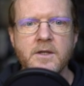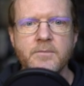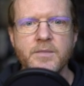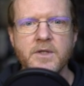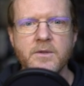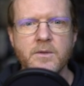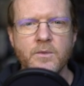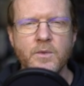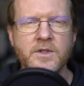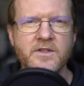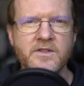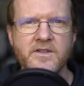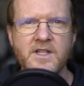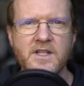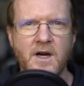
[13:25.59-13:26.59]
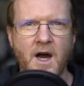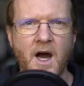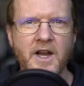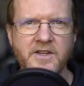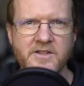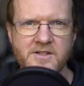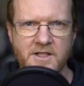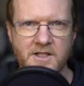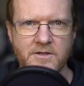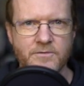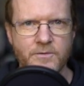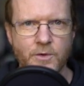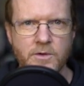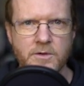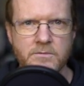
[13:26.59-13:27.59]
but what does the I stand
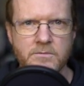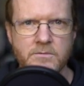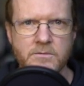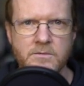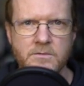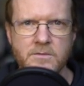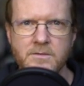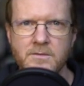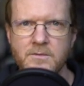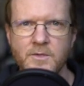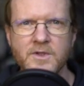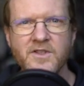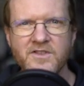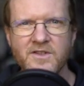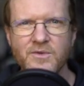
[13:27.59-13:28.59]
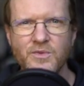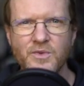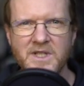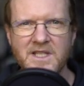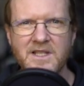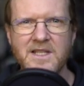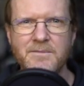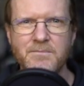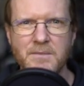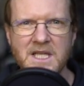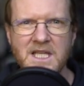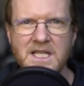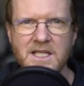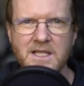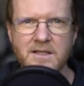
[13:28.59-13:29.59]
for? What does it really
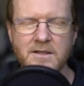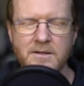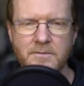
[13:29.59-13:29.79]
mean?